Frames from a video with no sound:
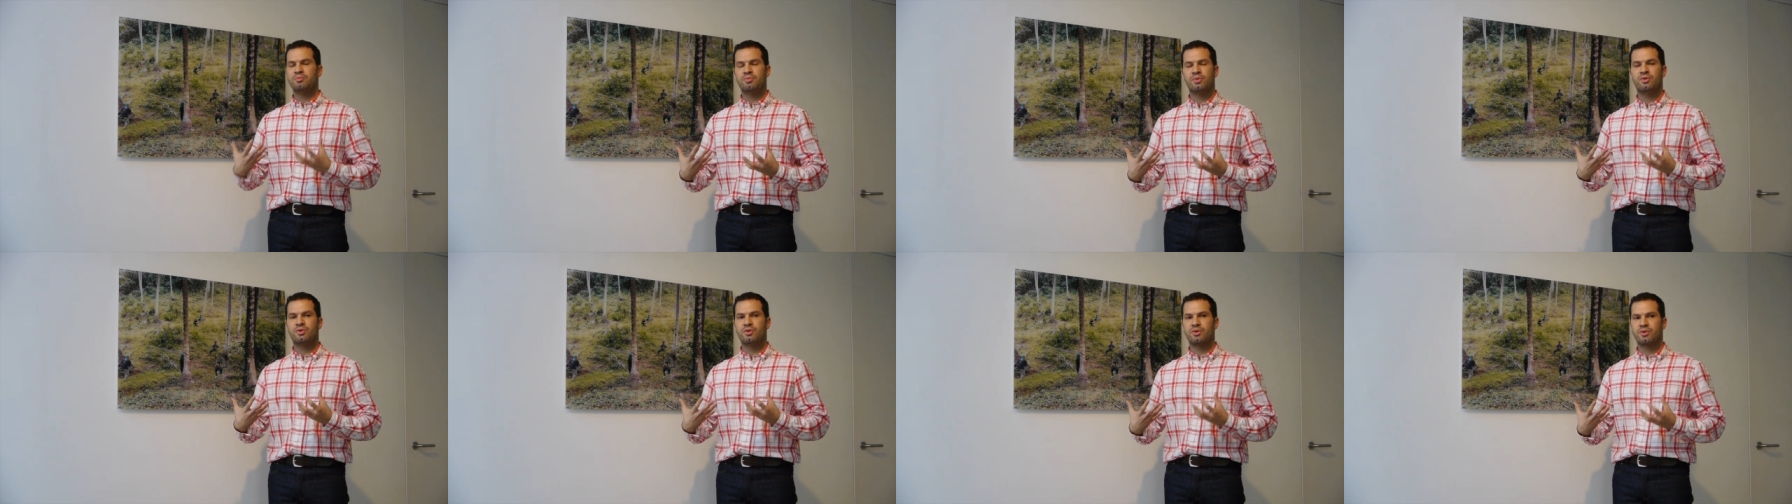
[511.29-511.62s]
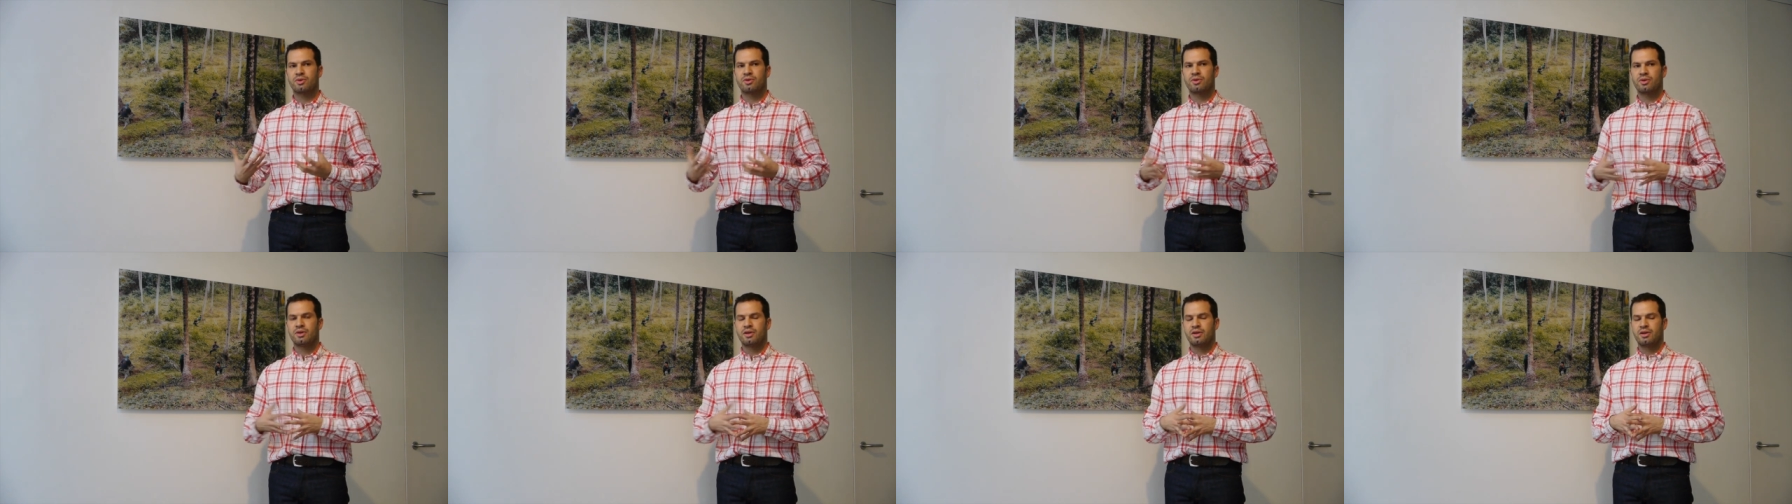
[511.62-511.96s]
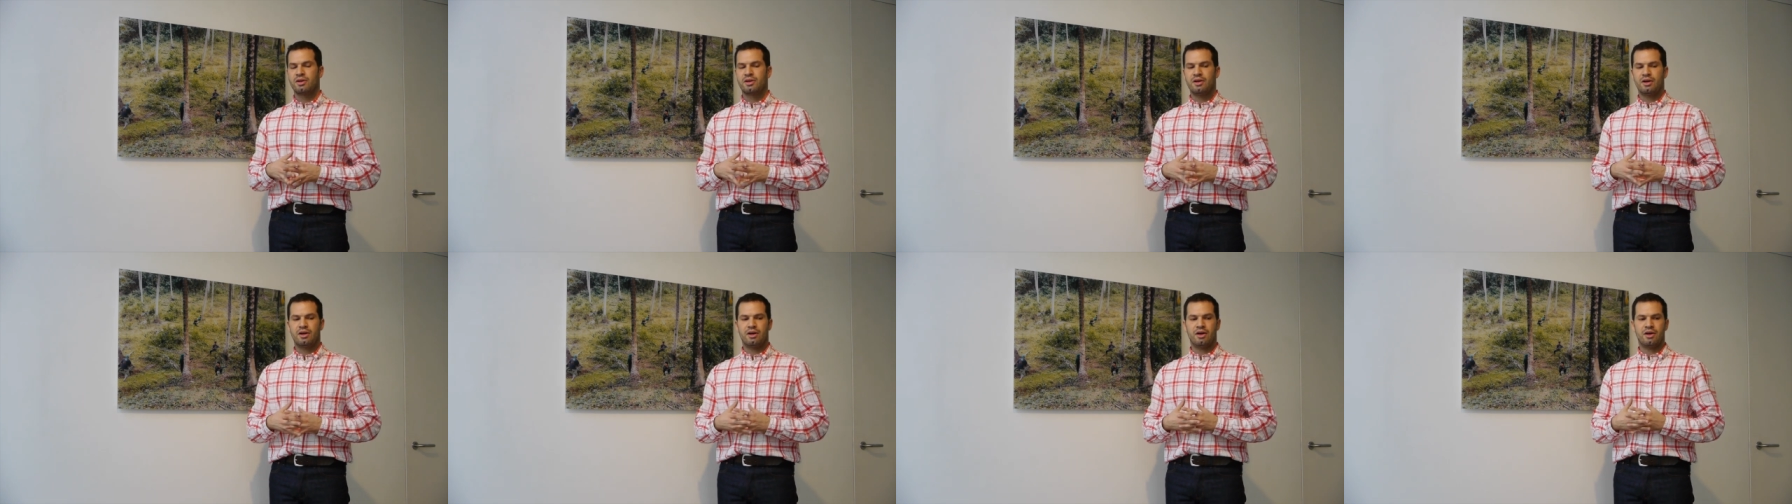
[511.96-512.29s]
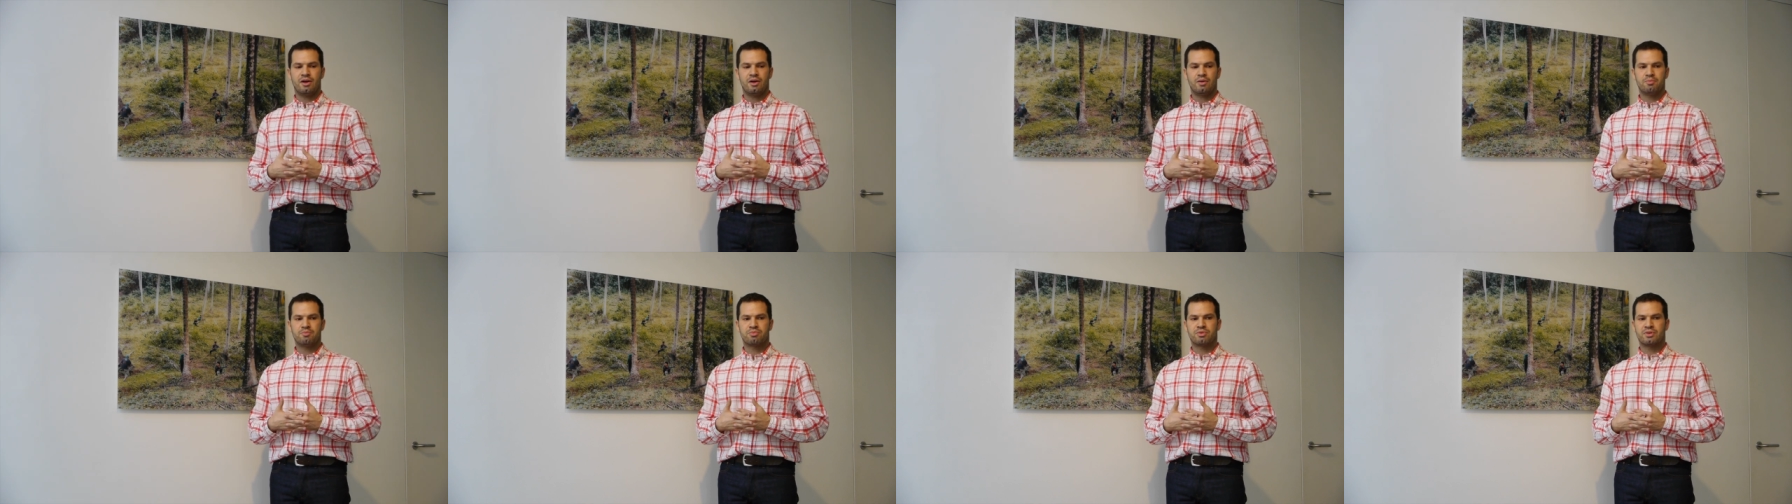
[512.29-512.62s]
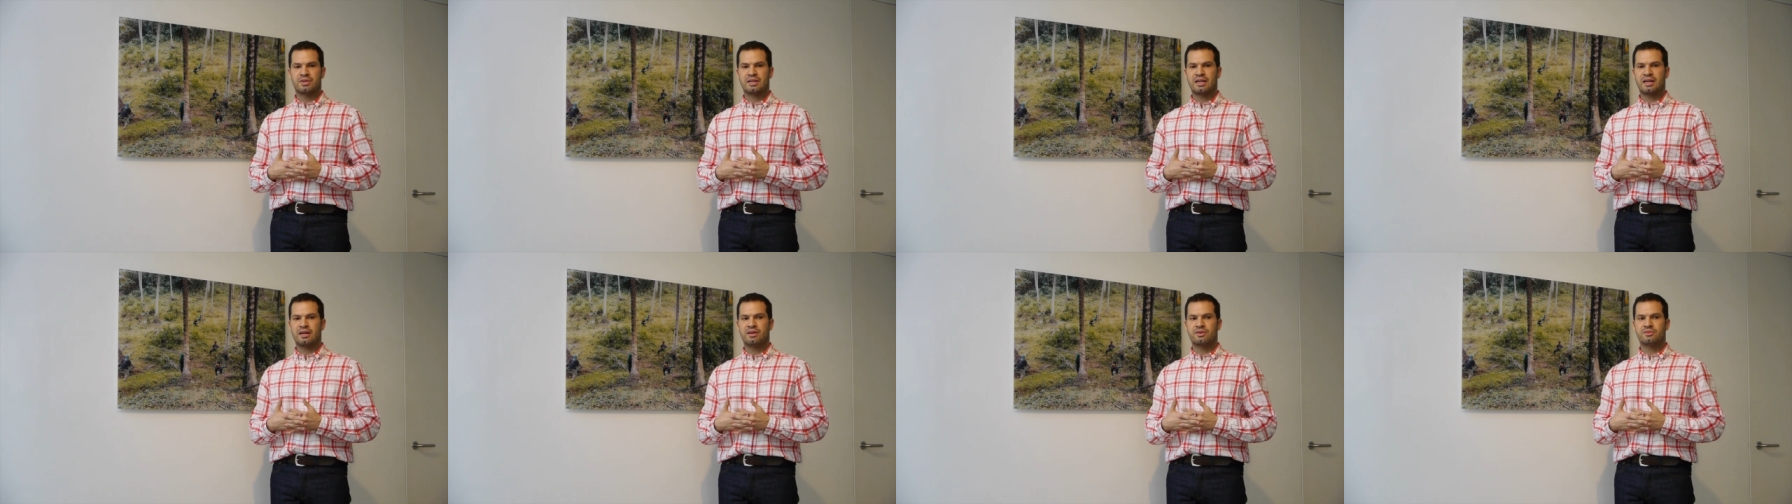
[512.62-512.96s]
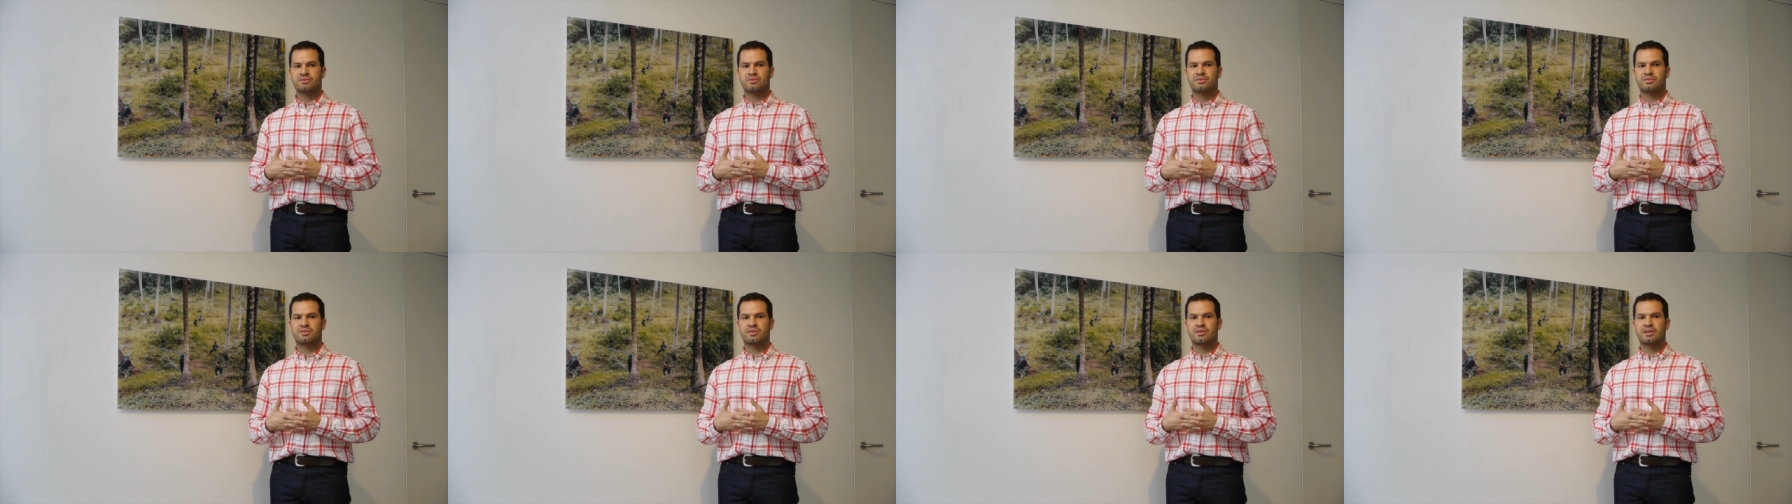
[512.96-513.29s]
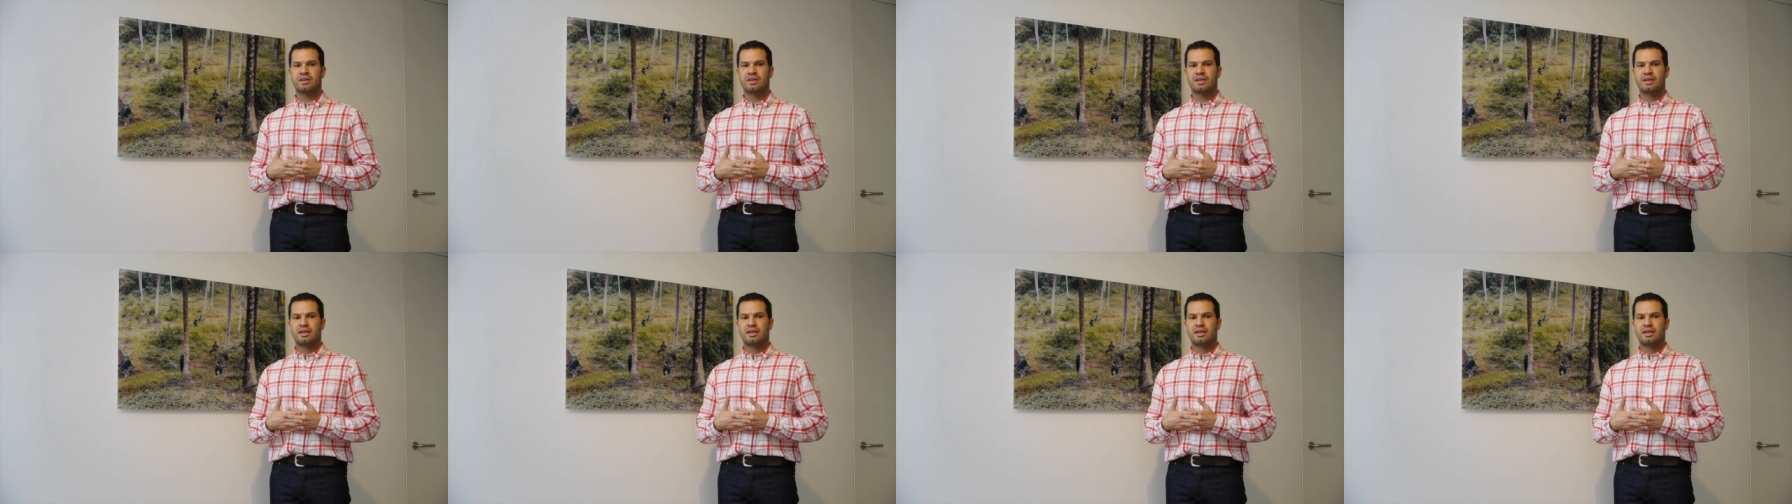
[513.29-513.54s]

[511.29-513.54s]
more um, pronounced,